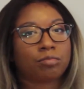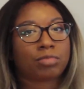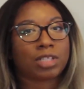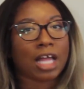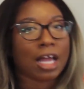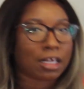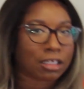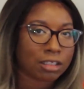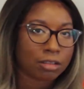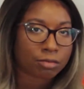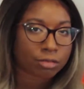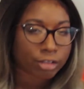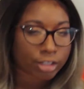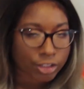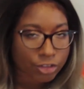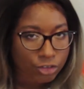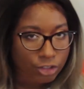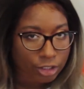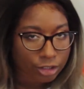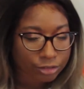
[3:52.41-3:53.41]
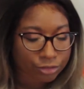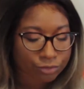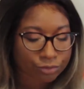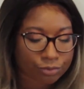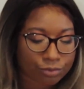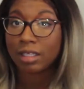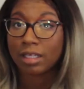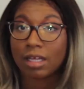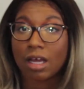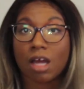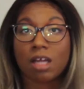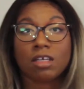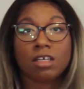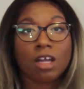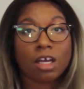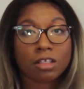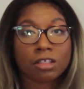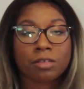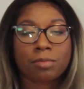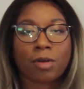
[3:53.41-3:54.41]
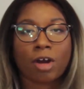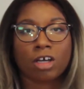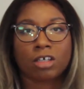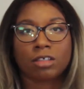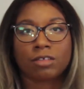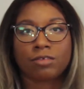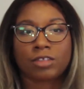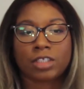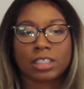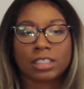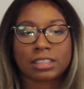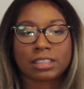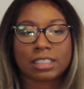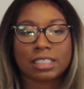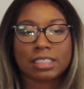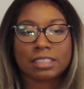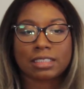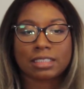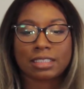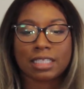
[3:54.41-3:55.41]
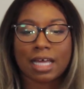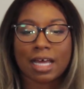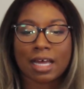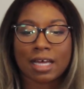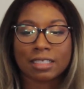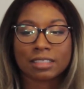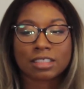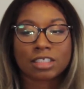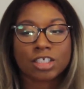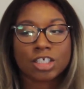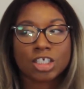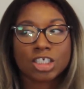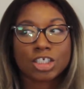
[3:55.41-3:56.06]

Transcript: Black liberation. Another part of this is that